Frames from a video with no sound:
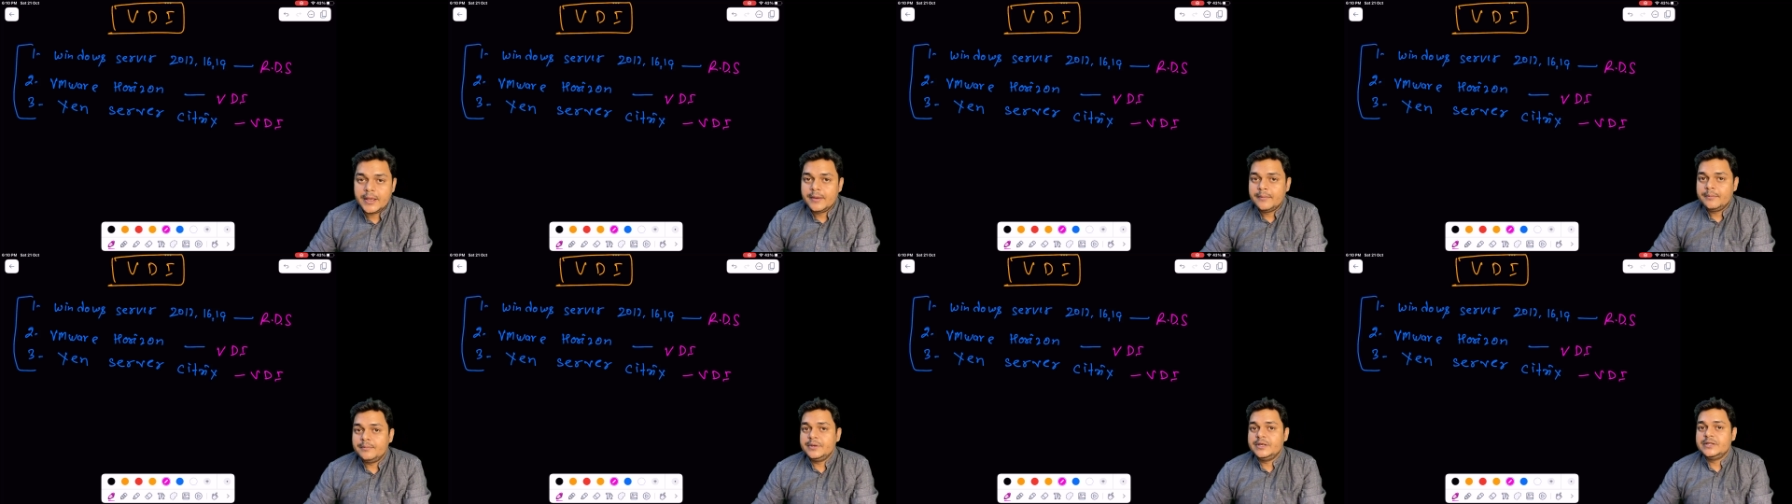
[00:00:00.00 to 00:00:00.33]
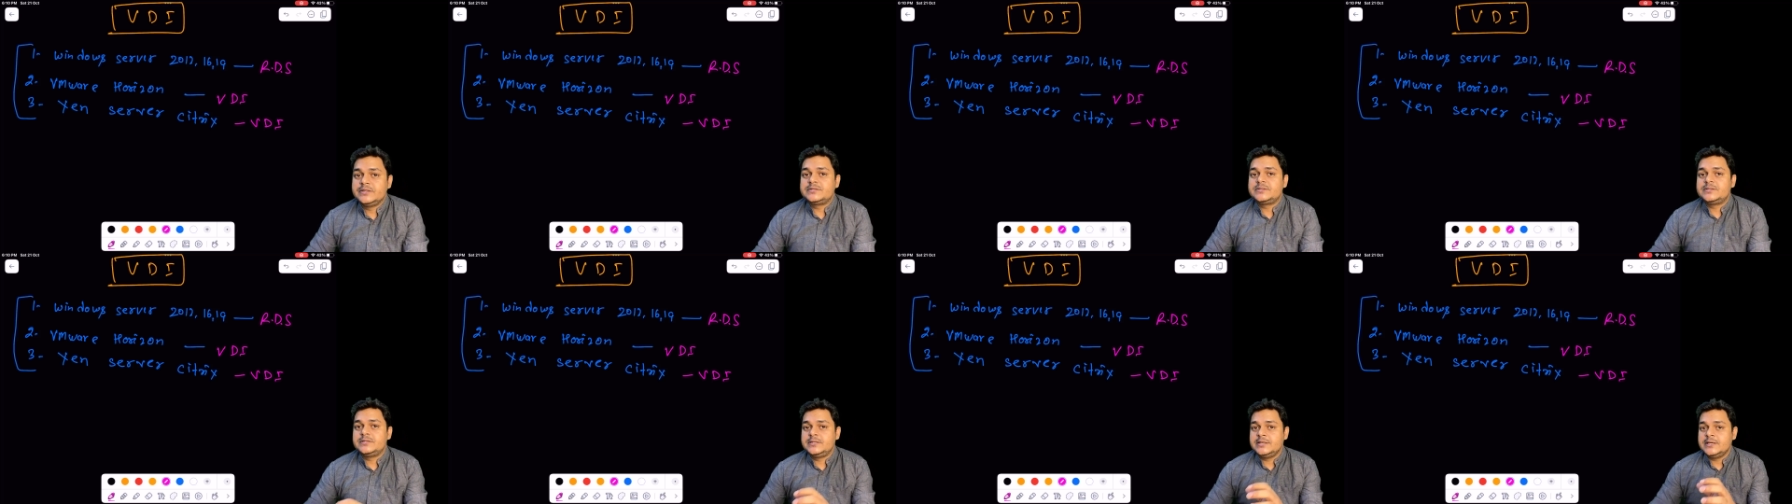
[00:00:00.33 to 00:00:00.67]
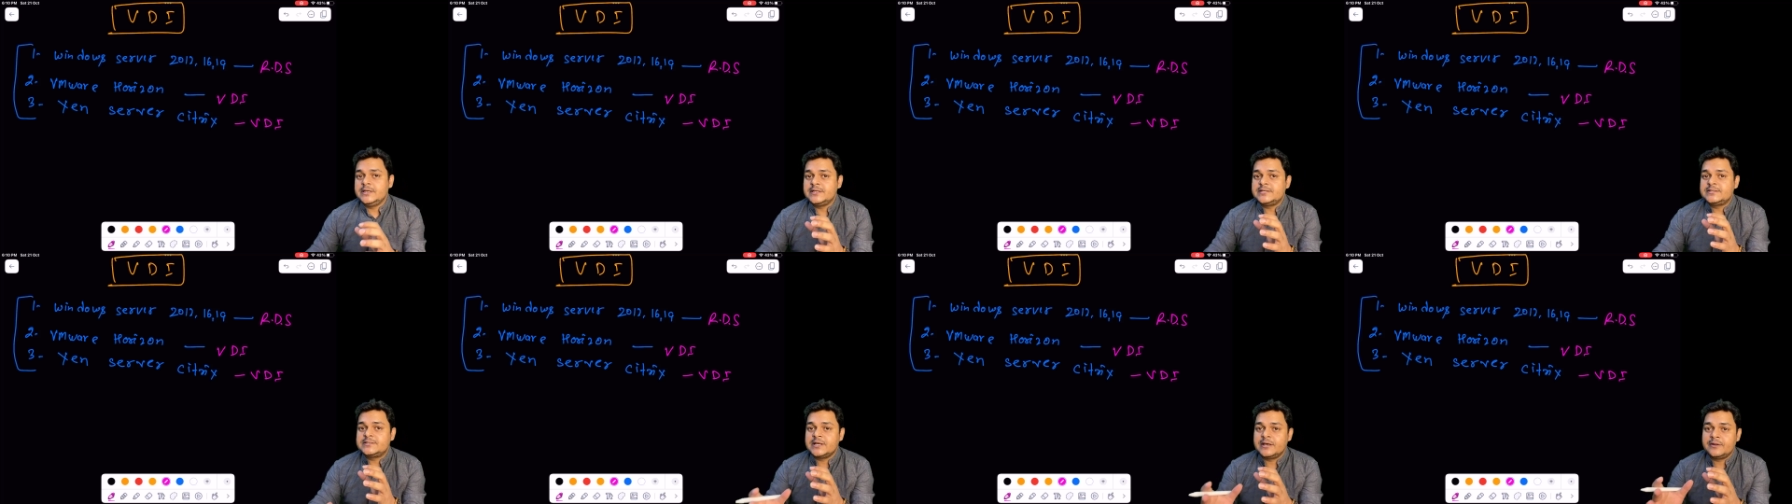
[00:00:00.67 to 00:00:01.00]
means
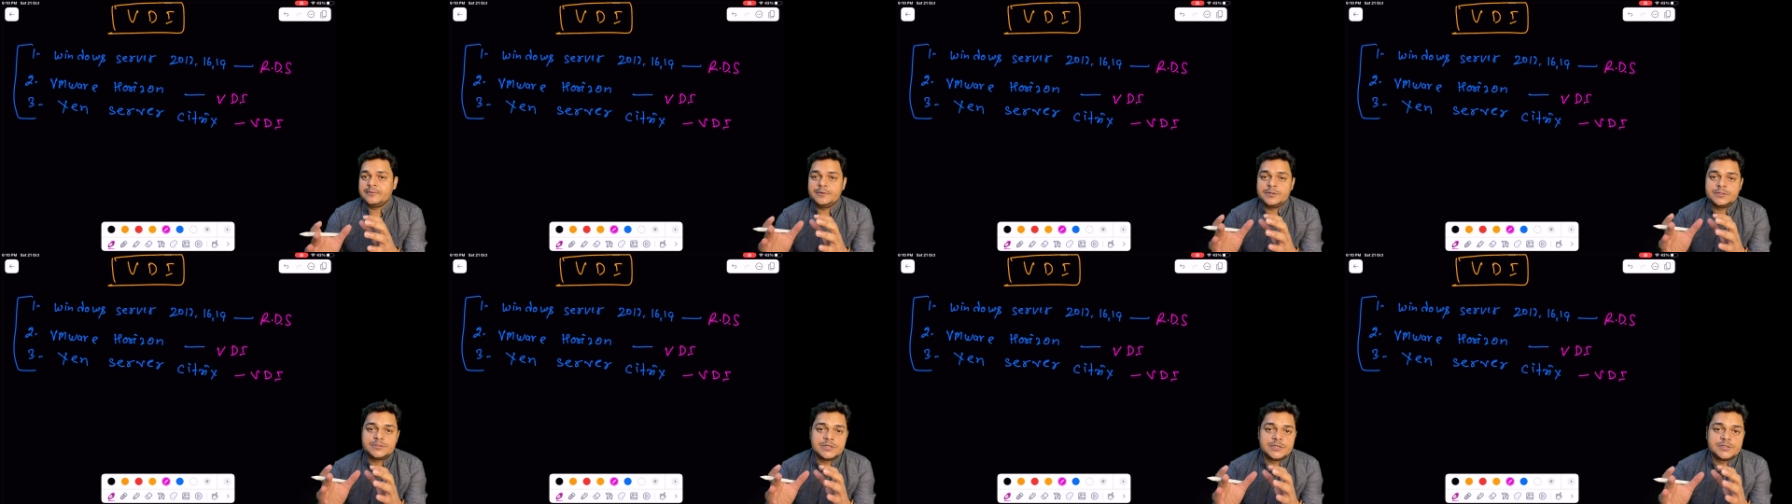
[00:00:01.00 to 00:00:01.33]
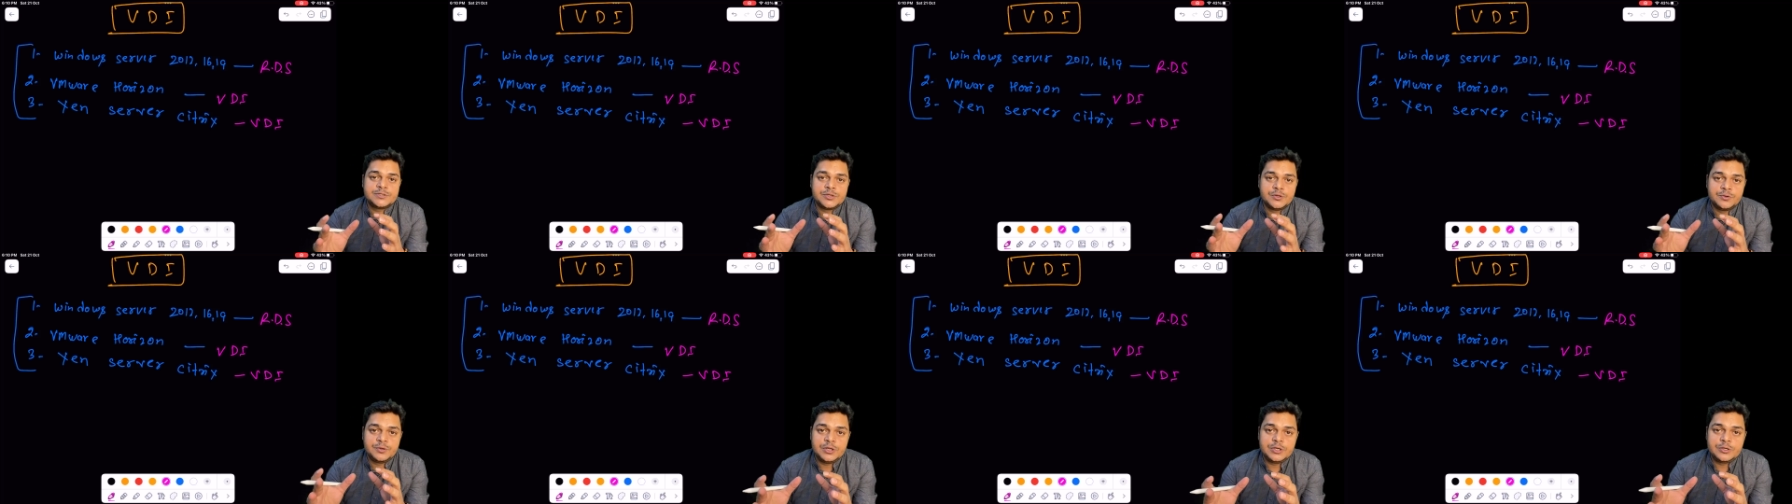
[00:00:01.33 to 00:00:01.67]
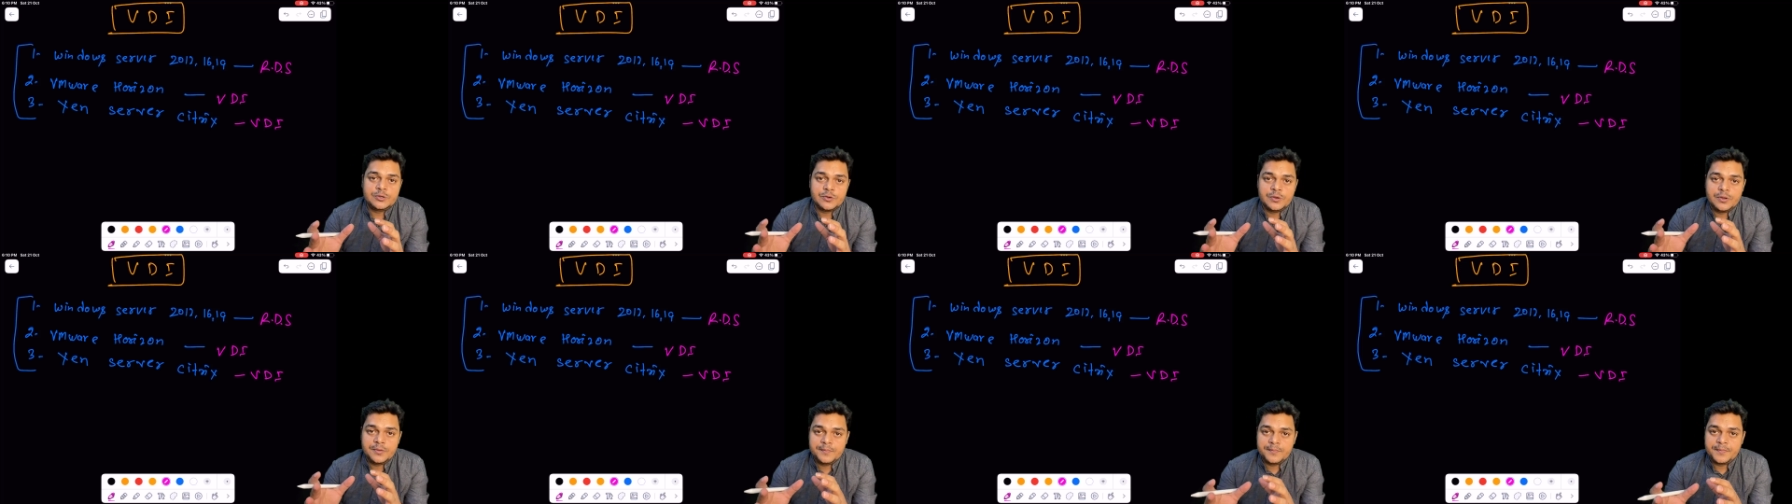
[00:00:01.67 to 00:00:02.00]
these services you need
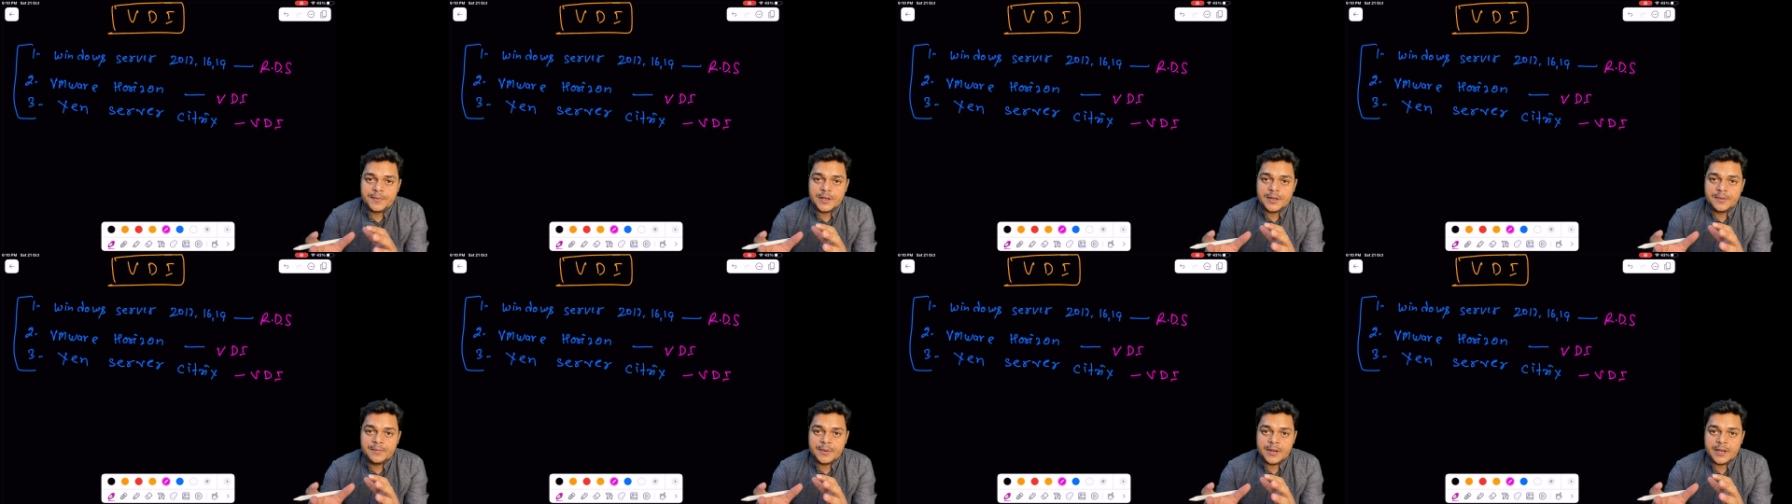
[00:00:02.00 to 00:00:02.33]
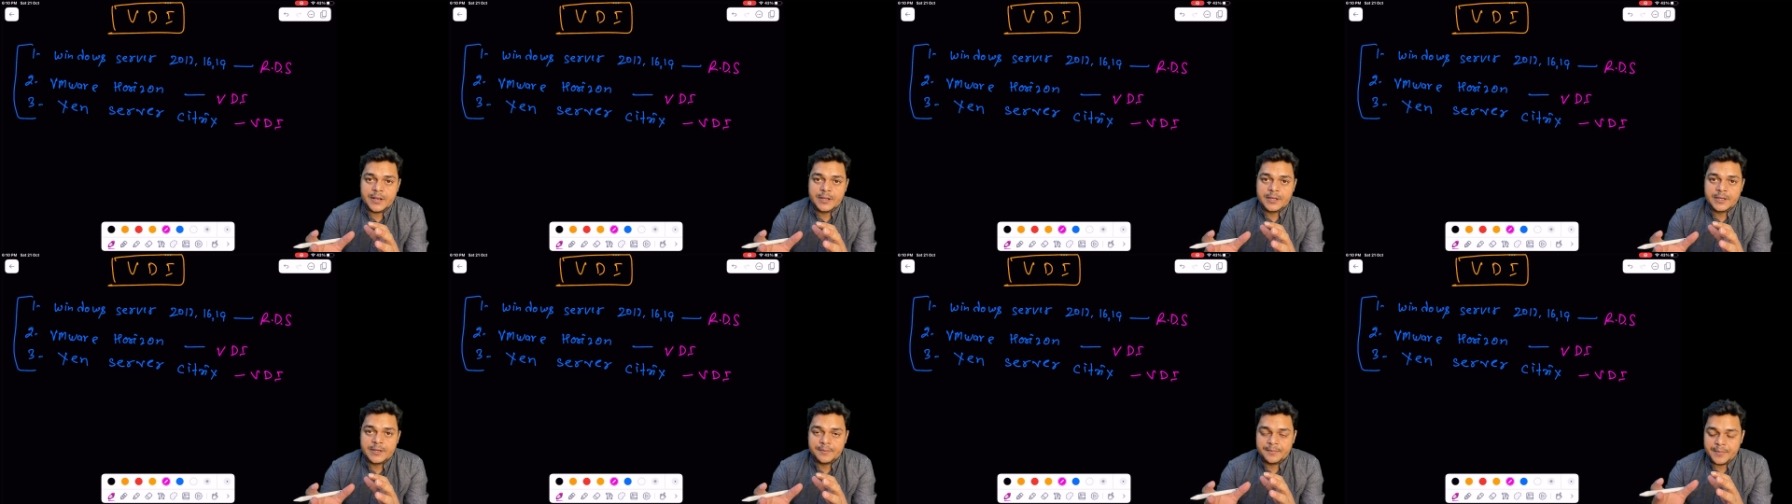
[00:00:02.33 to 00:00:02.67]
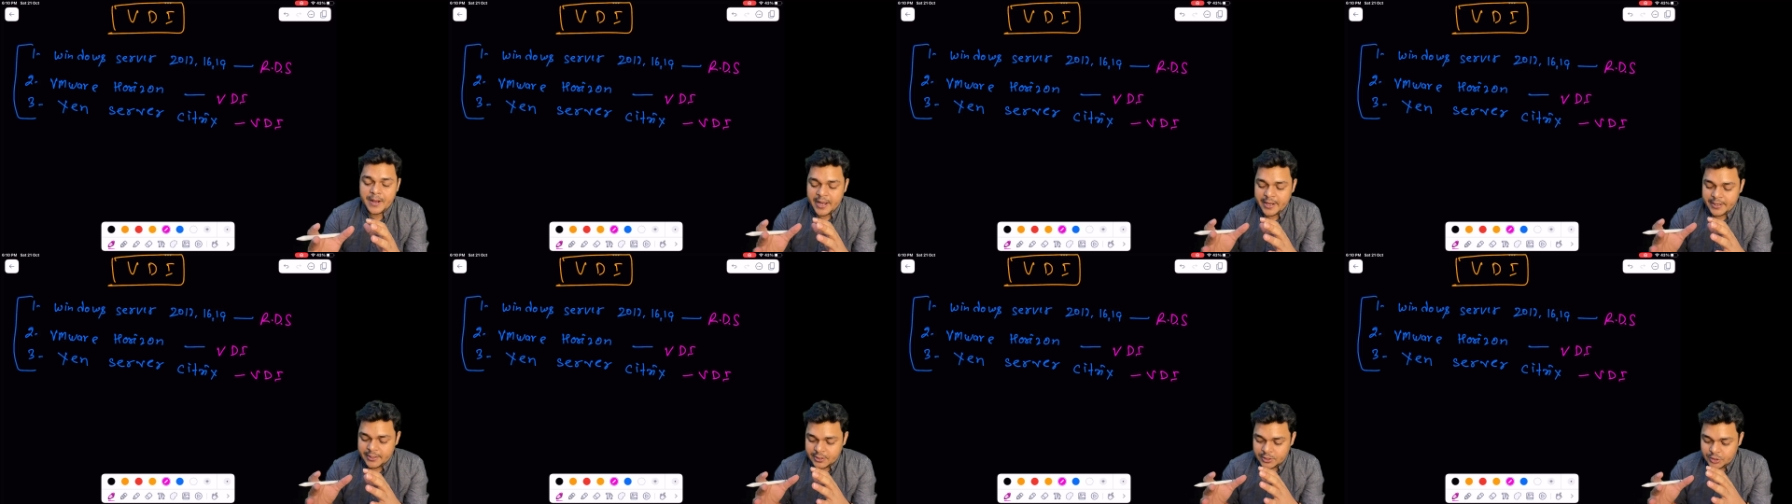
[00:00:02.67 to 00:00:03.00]
to implement
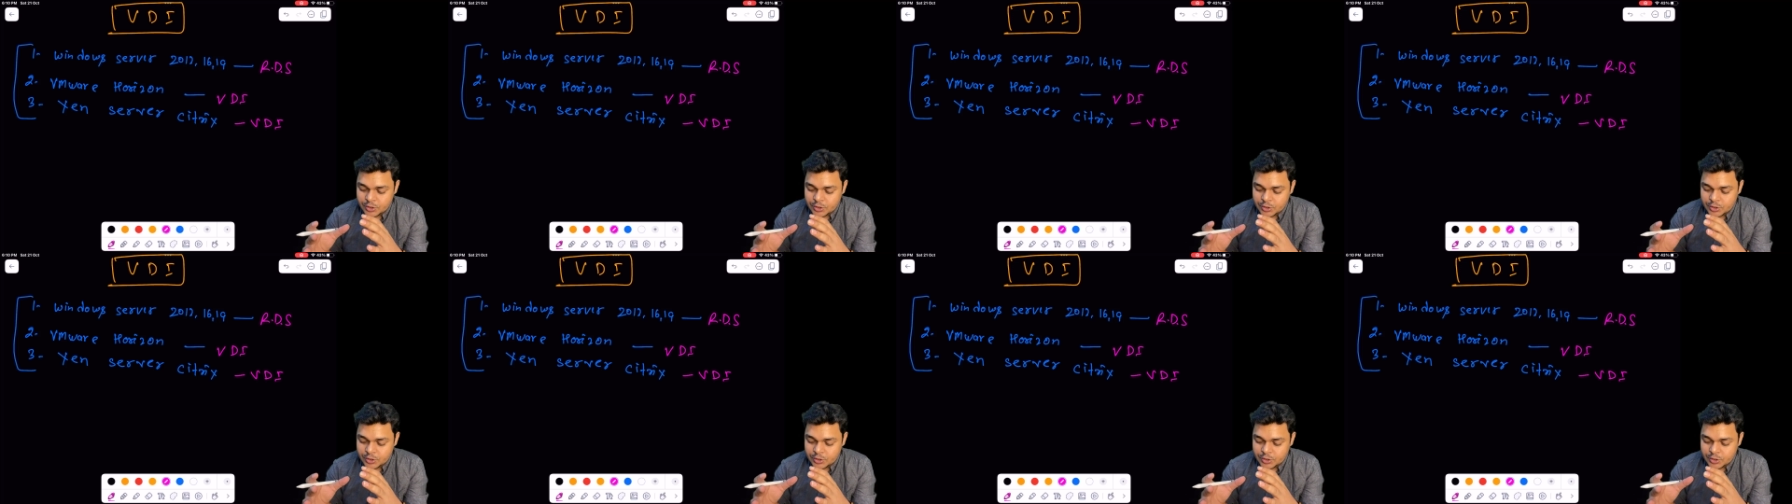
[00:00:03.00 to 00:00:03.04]
by